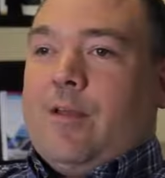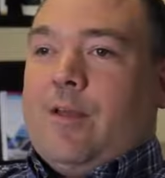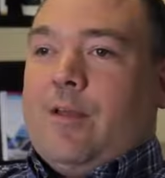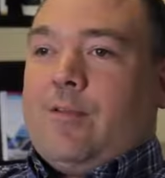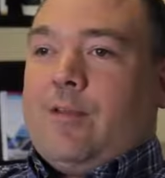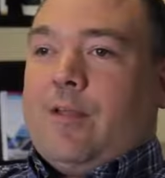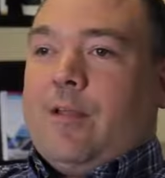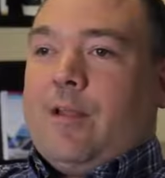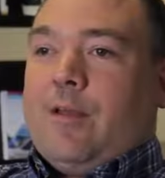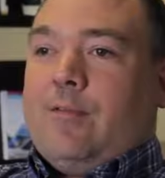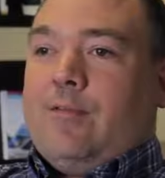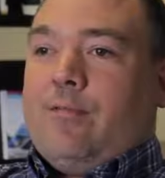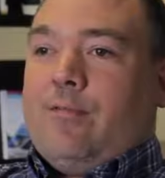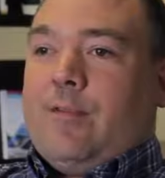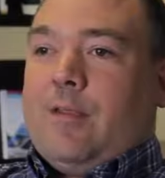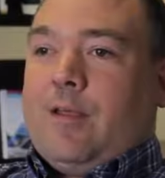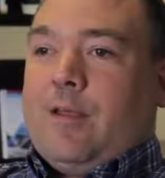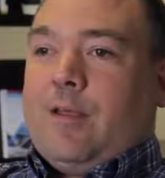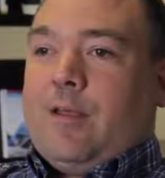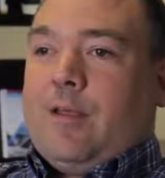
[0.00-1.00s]
and they
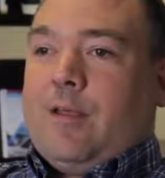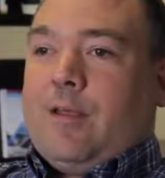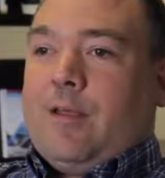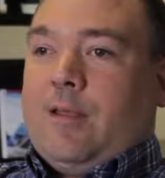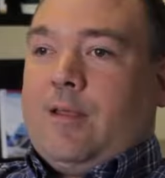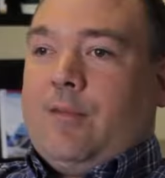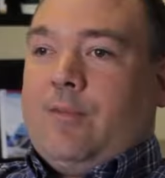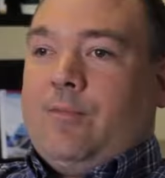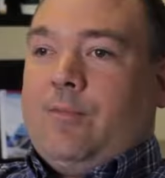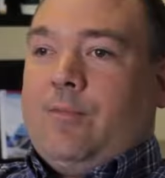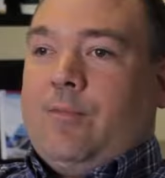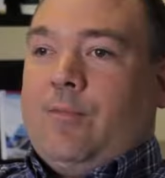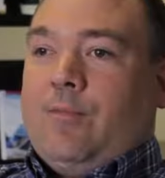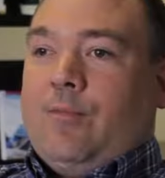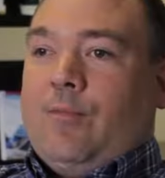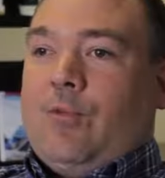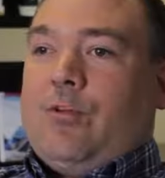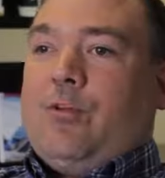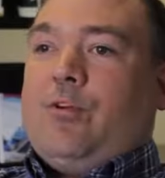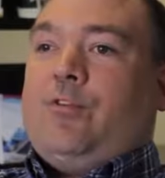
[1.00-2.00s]
left a
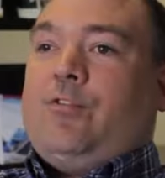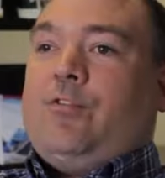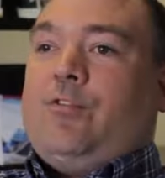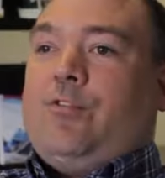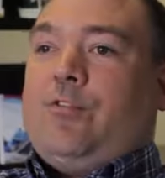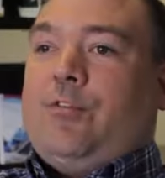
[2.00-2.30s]
nurse